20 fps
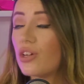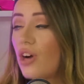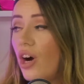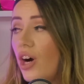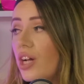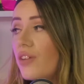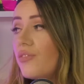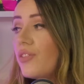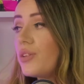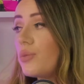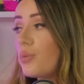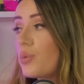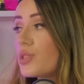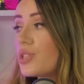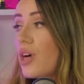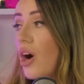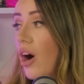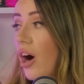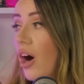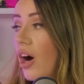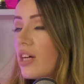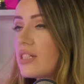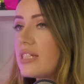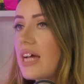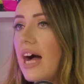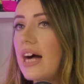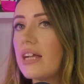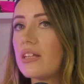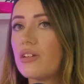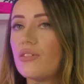COVID was hard,
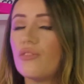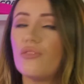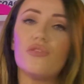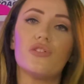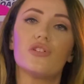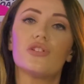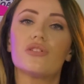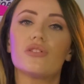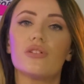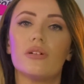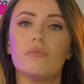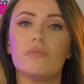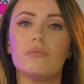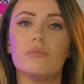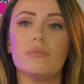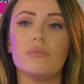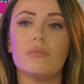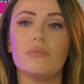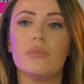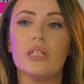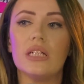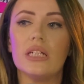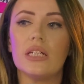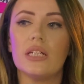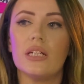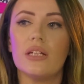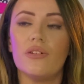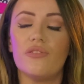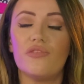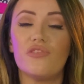and for some
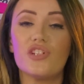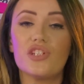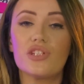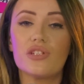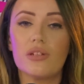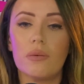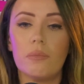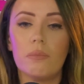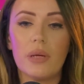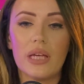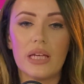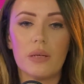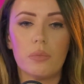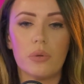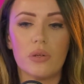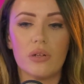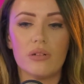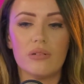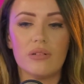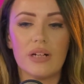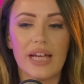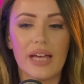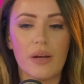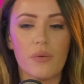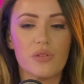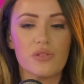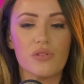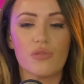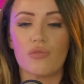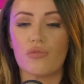people,
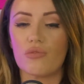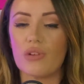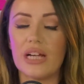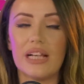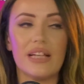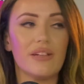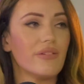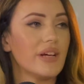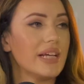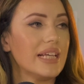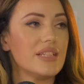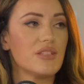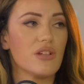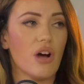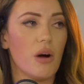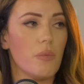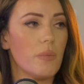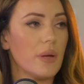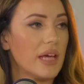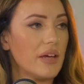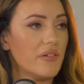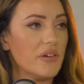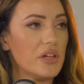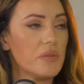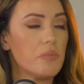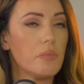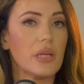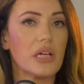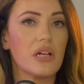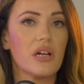it was a really, really dark
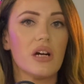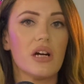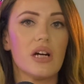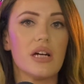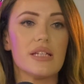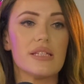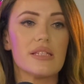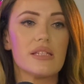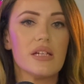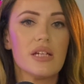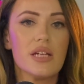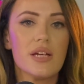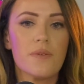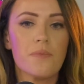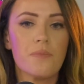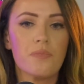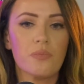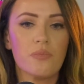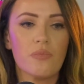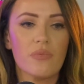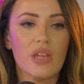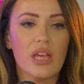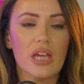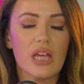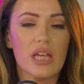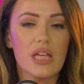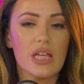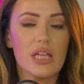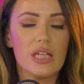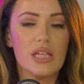period, because
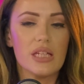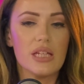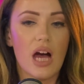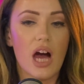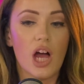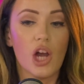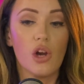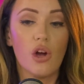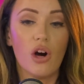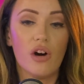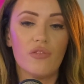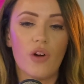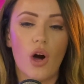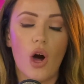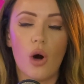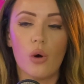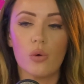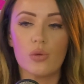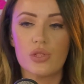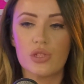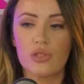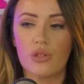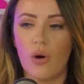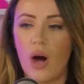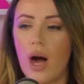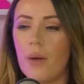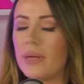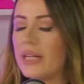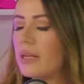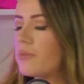a lot of old
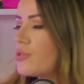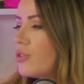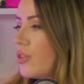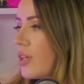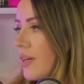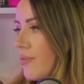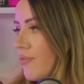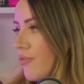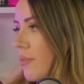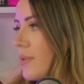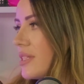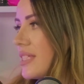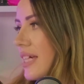school, I mean, I'm talking from a